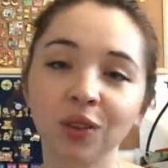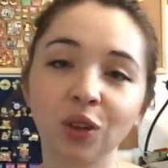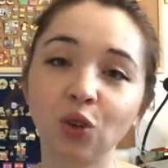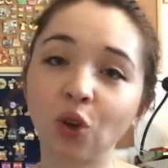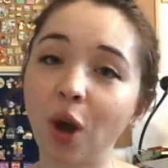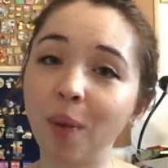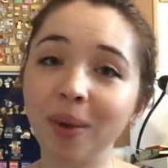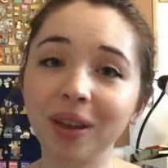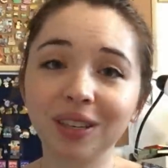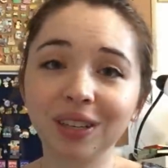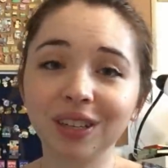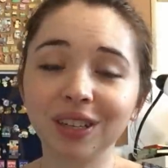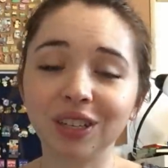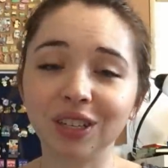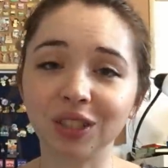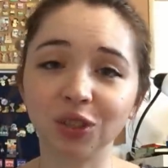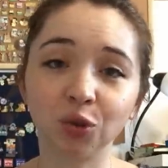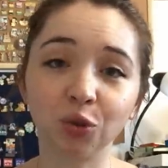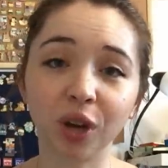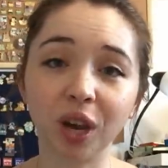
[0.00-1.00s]
So I basically
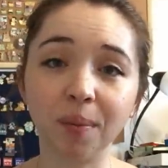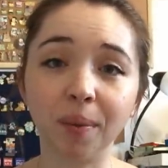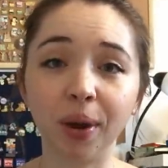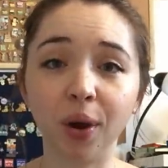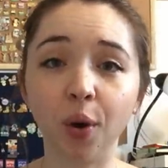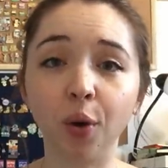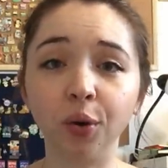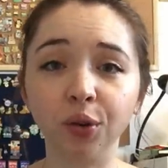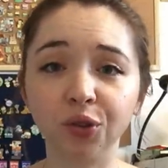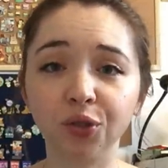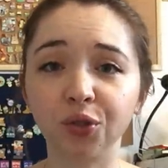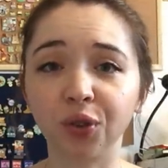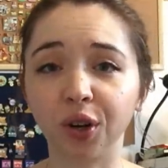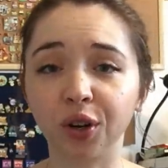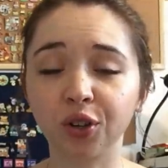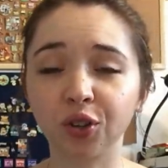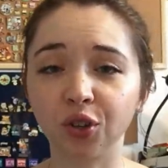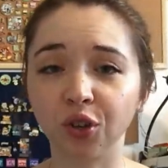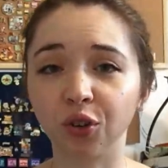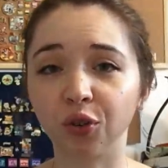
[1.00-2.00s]
just create my own
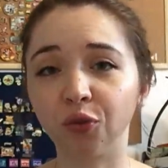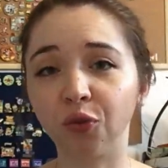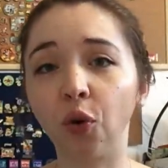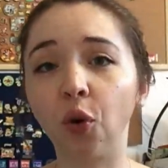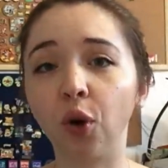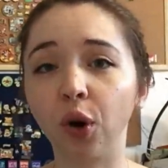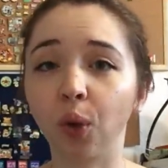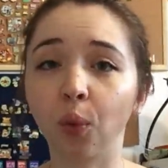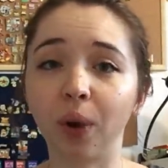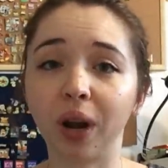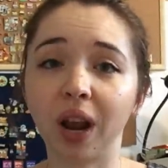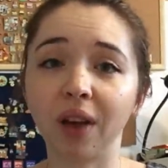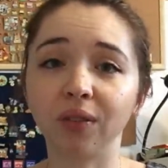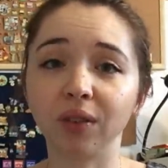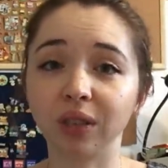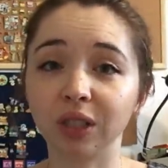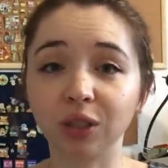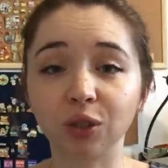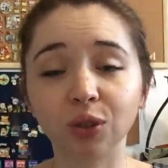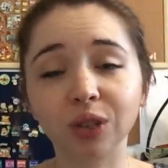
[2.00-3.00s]
structure for
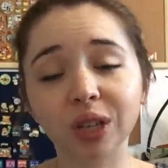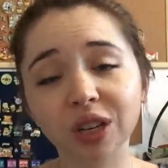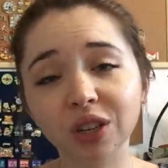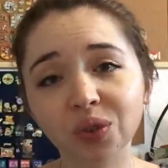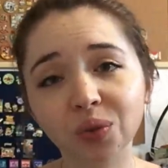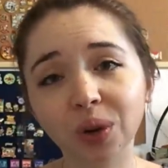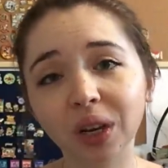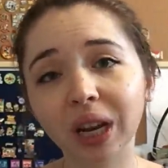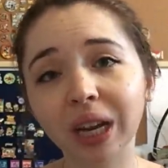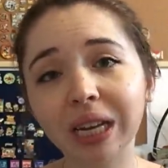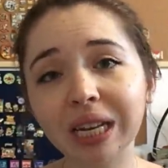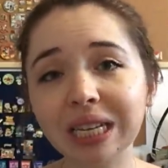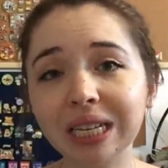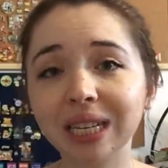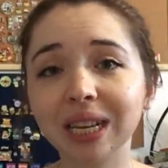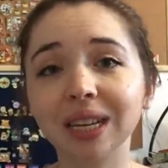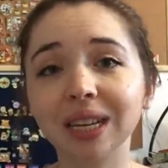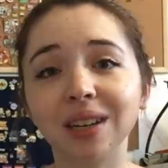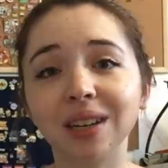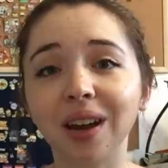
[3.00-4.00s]
whatever dissertation work I need to
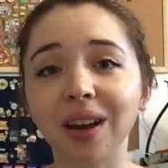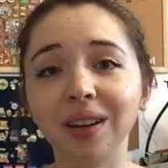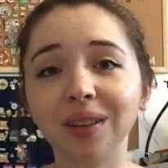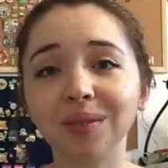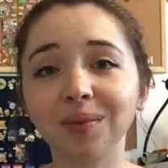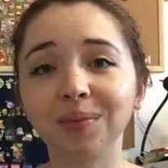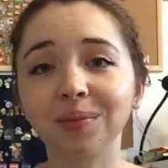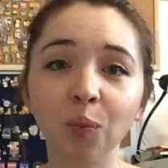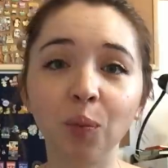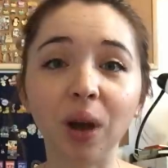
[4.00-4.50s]
done.